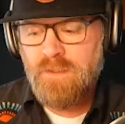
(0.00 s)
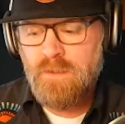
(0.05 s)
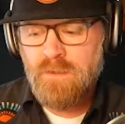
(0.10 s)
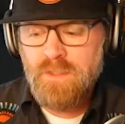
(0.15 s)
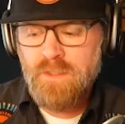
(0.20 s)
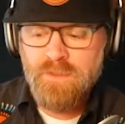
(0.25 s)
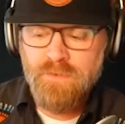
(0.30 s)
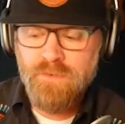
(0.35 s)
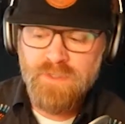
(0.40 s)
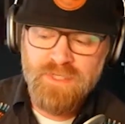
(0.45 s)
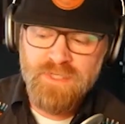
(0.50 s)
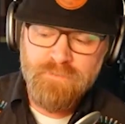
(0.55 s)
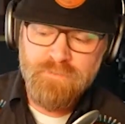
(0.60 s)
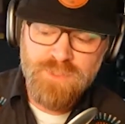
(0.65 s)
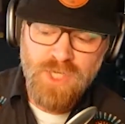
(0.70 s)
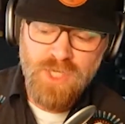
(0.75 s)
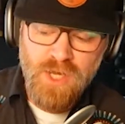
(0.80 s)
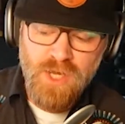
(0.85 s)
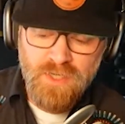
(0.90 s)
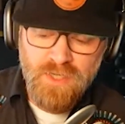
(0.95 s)
hearing him
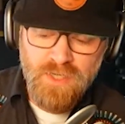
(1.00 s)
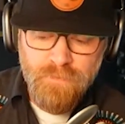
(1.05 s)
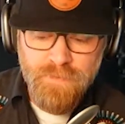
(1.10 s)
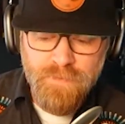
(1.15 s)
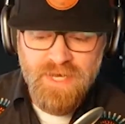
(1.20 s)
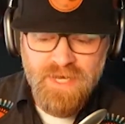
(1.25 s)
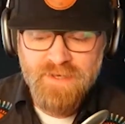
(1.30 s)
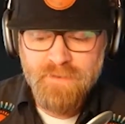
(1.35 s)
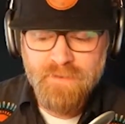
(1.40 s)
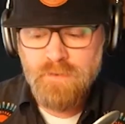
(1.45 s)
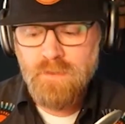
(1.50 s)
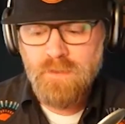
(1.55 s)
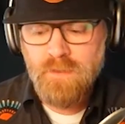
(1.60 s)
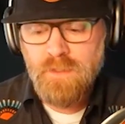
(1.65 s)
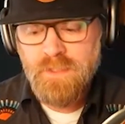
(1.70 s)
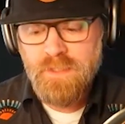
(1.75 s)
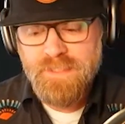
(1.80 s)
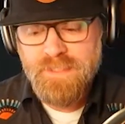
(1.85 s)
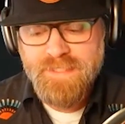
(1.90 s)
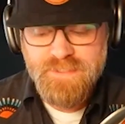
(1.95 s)
talk about
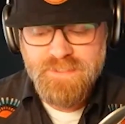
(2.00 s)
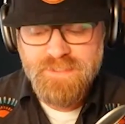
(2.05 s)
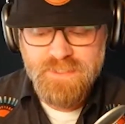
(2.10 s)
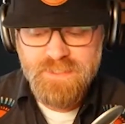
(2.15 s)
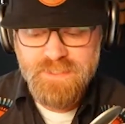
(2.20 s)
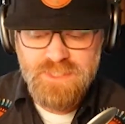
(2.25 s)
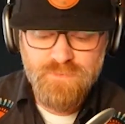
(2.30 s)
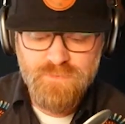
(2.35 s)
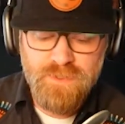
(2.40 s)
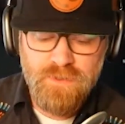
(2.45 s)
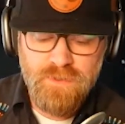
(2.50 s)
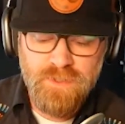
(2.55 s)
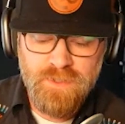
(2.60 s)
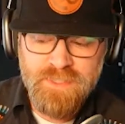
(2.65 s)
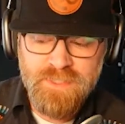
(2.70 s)
his experience